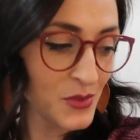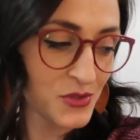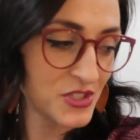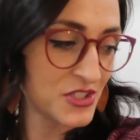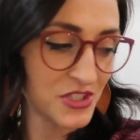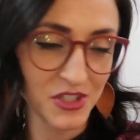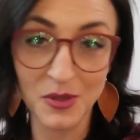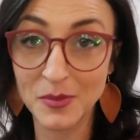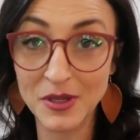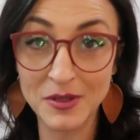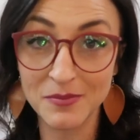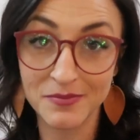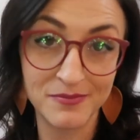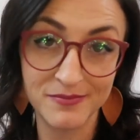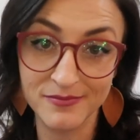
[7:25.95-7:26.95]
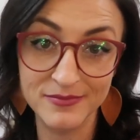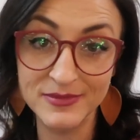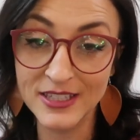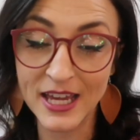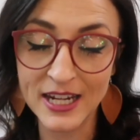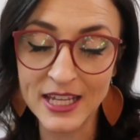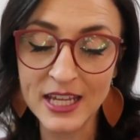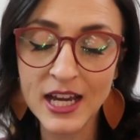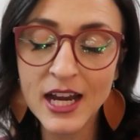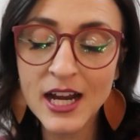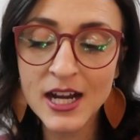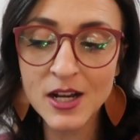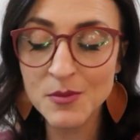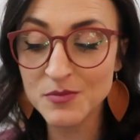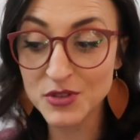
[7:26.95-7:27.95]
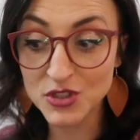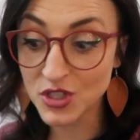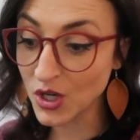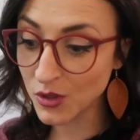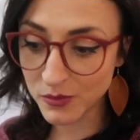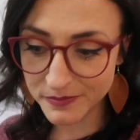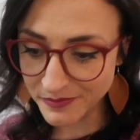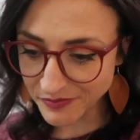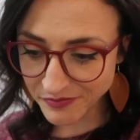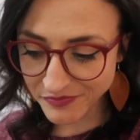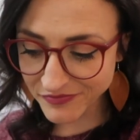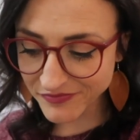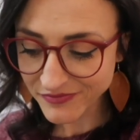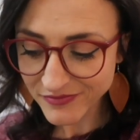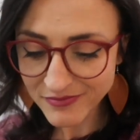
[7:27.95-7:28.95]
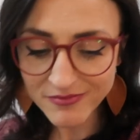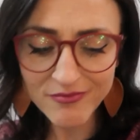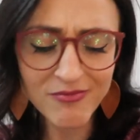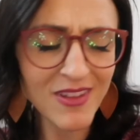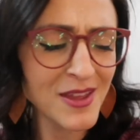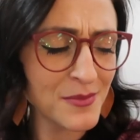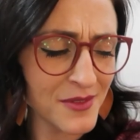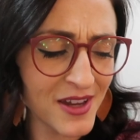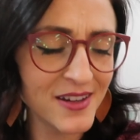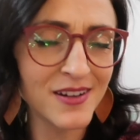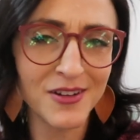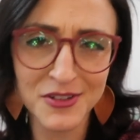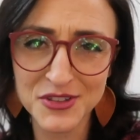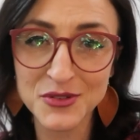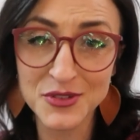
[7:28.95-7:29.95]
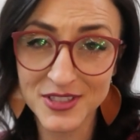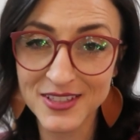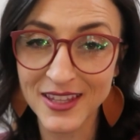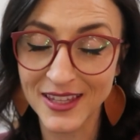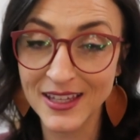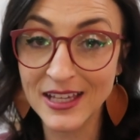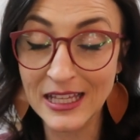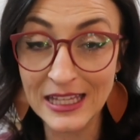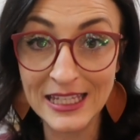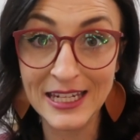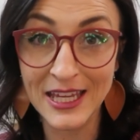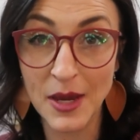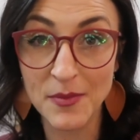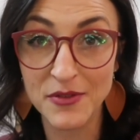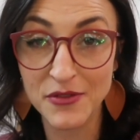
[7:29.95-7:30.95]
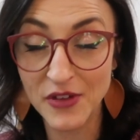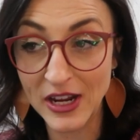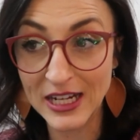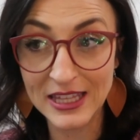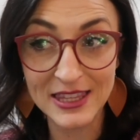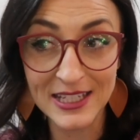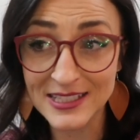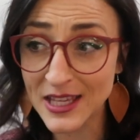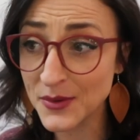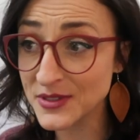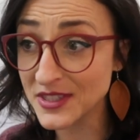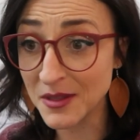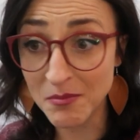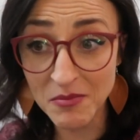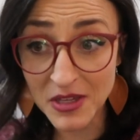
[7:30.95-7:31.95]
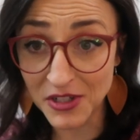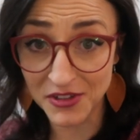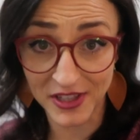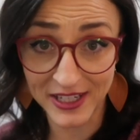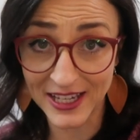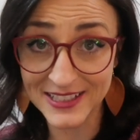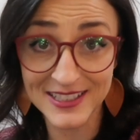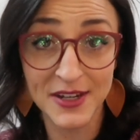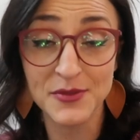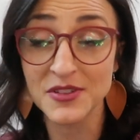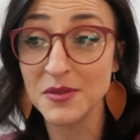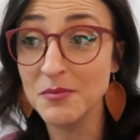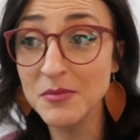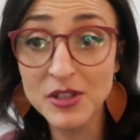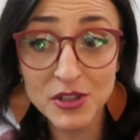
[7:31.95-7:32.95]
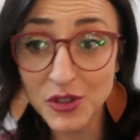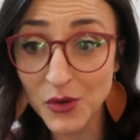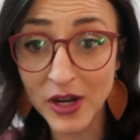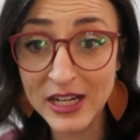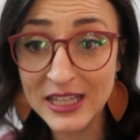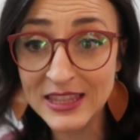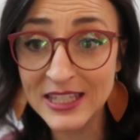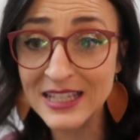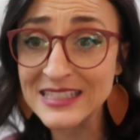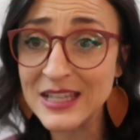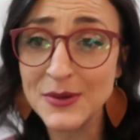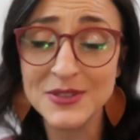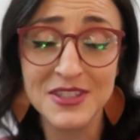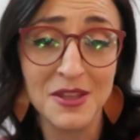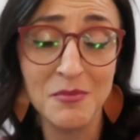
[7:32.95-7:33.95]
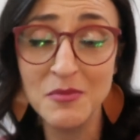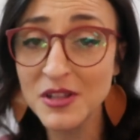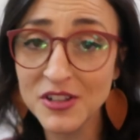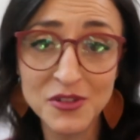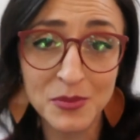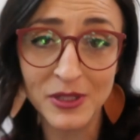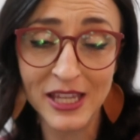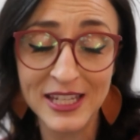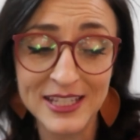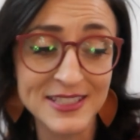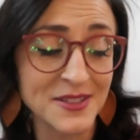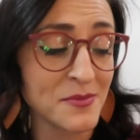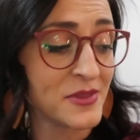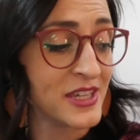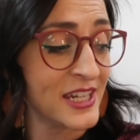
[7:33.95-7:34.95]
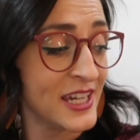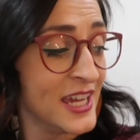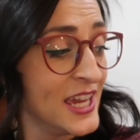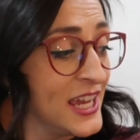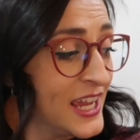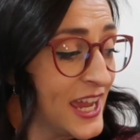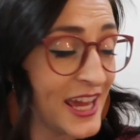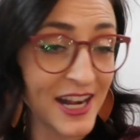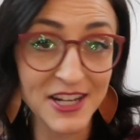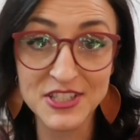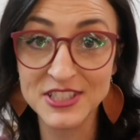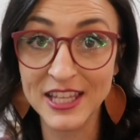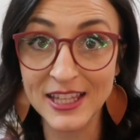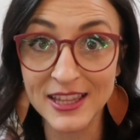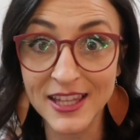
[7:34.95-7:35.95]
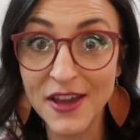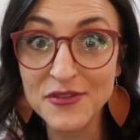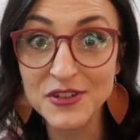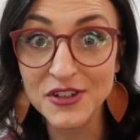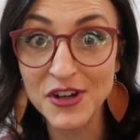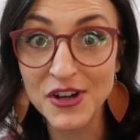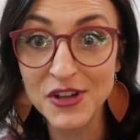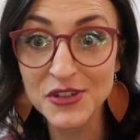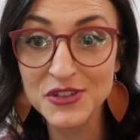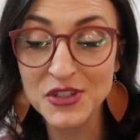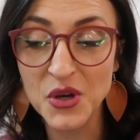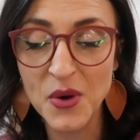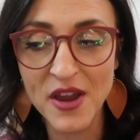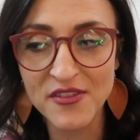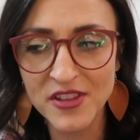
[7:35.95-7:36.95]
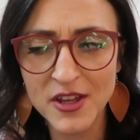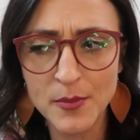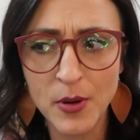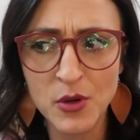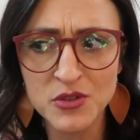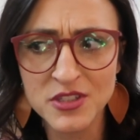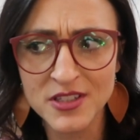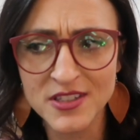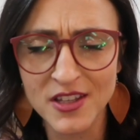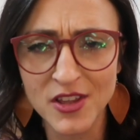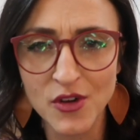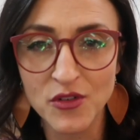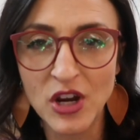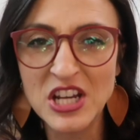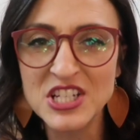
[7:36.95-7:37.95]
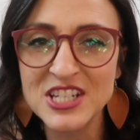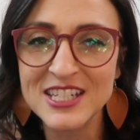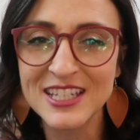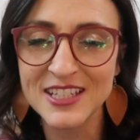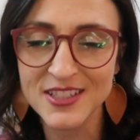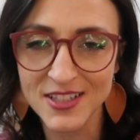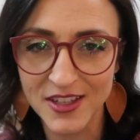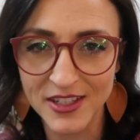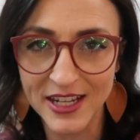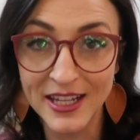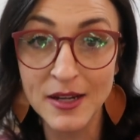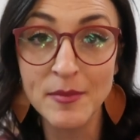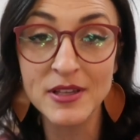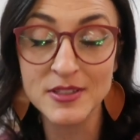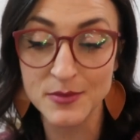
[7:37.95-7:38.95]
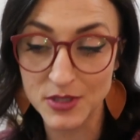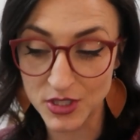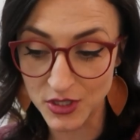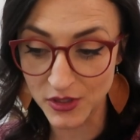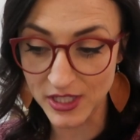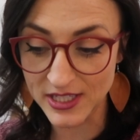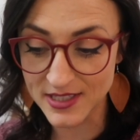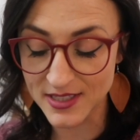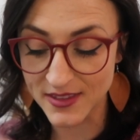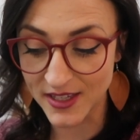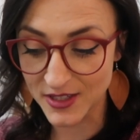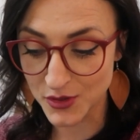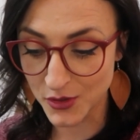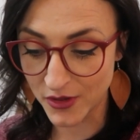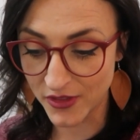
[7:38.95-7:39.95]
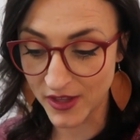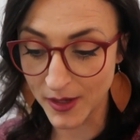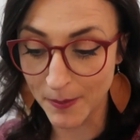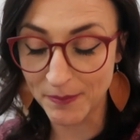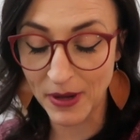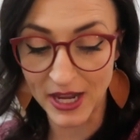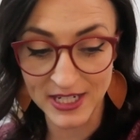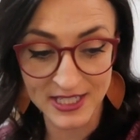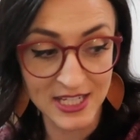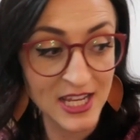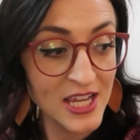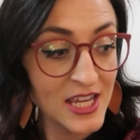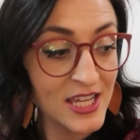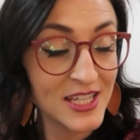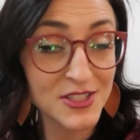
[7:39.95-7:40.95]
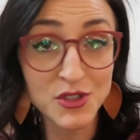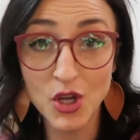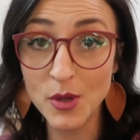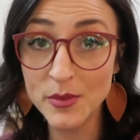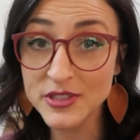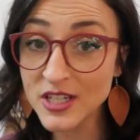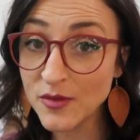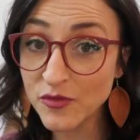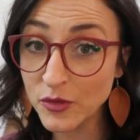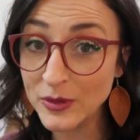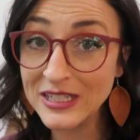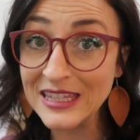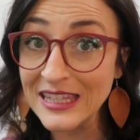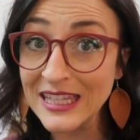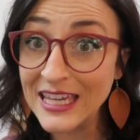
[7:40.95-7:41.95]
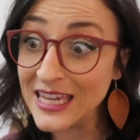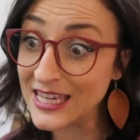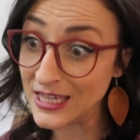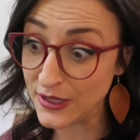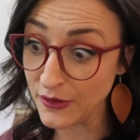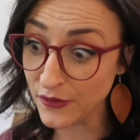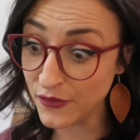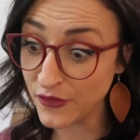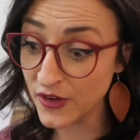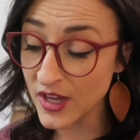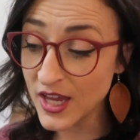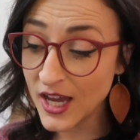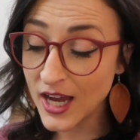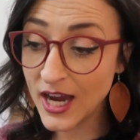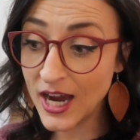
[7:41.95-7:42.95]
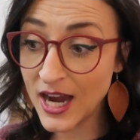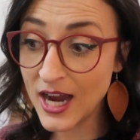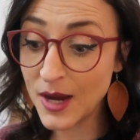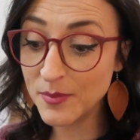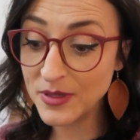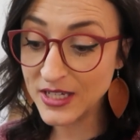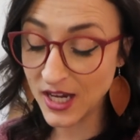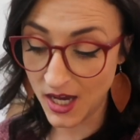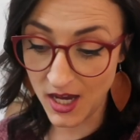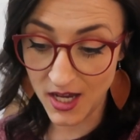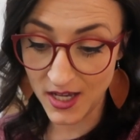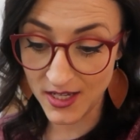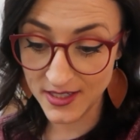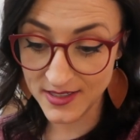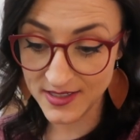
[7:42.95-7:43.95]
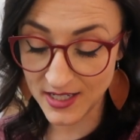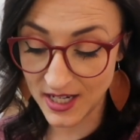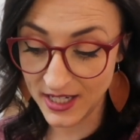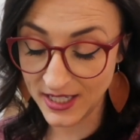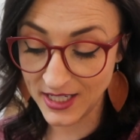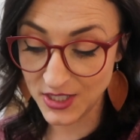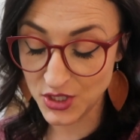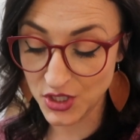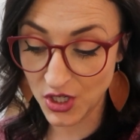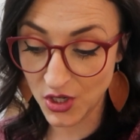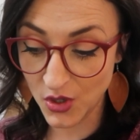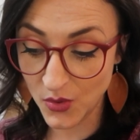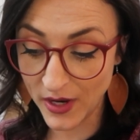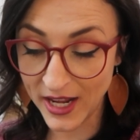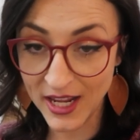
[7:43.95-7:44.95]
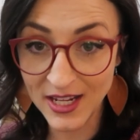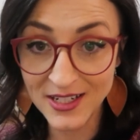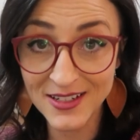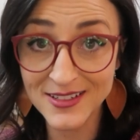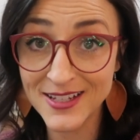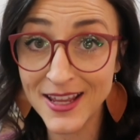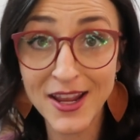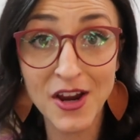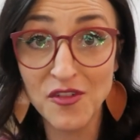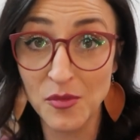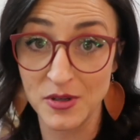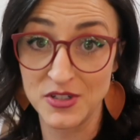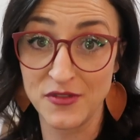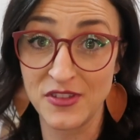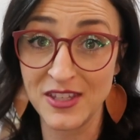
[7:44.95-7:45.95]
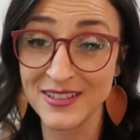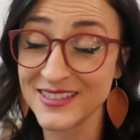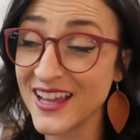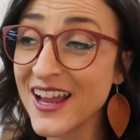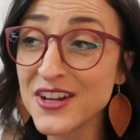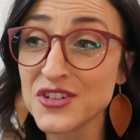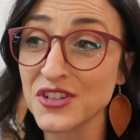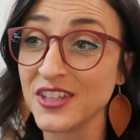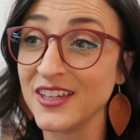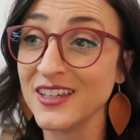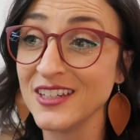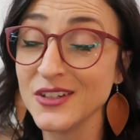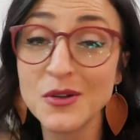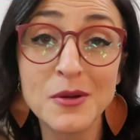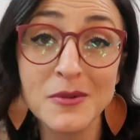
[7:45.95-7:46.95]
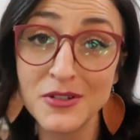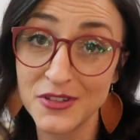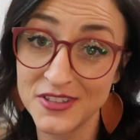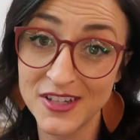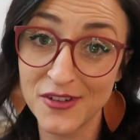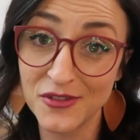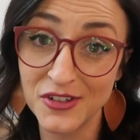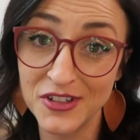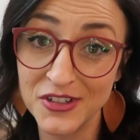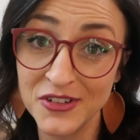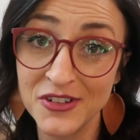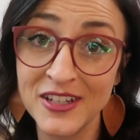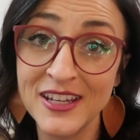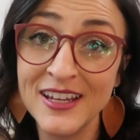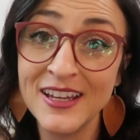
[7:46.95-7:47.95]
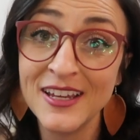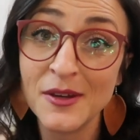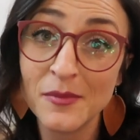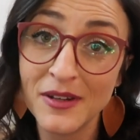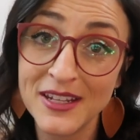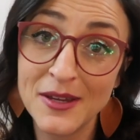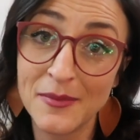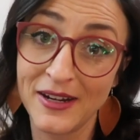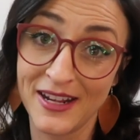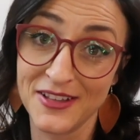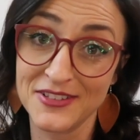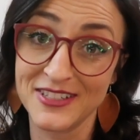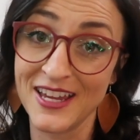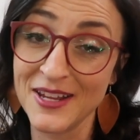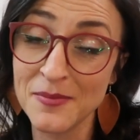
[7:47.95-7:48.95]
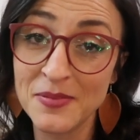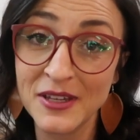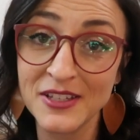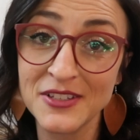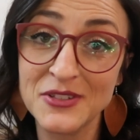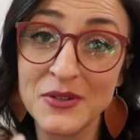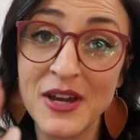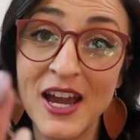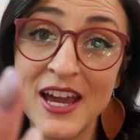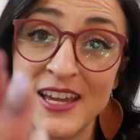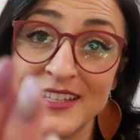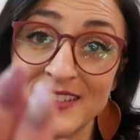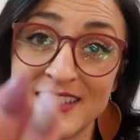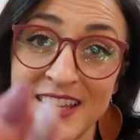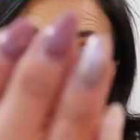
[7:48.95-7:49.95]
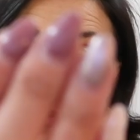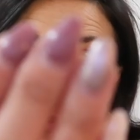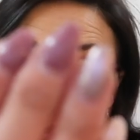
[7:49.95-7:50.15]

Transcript: It was just a little bit nutty. Um, so I'm kind of also just like cleaning up and finding things. I was in the middle, like I said, I was in the middle of grading things. I was in the middle of planning something and I just like left it all. So I have a lot of post-its all over. I just need to consolidate and make some to-do lists and that sort of thing. But it is almost time for me to leave uh, because I need to go and take care of a bunch of things. Actually, you know what I'm gonna do this afternoon? Let me get my nails done because you guys, they're